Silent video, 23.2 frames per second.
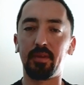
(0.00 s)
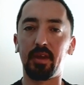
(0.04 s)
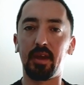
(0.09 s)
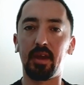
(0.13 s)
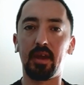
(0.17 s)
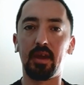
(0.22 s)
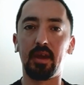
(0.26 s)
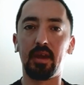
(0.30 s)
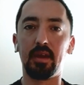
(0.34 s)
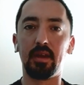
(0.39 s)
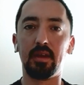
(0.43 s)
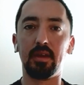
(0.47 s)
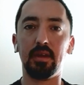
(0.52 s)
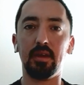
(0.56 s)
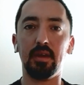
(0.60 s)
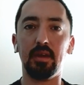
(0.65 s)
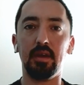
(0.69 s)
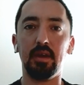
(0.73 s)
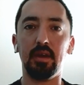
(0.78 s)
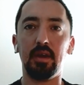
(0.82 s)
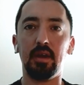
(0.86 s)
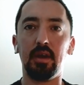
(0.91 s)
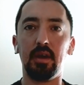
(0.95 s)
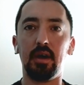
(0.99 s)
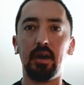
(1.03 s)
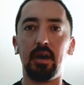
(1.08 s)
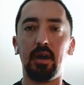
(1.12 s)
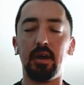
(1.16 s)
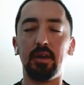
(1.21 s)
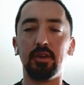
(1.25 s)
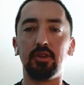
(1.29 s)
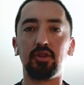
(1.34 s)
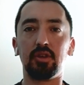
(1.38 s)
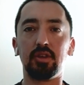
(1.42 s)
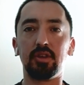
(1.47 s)
and
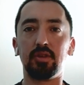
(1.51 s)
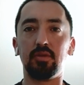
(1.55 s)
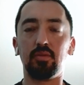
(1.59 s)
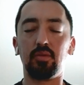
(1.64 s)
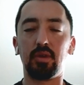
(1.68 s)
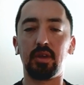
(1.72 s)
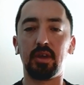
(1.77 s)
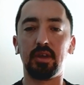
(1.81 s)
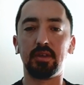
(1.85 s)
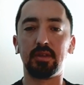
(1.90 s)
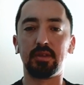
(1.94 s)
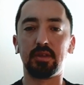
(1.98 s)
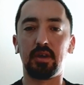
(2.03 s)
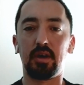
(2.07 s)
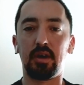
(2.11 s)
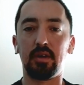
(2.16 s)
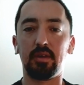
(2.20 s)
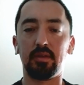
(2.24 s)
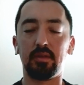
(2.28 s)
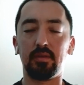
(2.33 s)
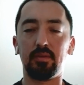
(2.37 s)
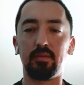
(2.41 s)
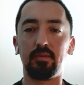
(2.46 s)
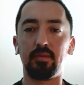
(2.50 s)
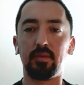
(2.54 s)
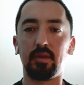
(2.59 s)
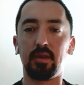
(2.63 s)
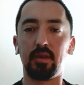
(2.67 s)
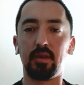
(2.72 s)
trusted what I saw. And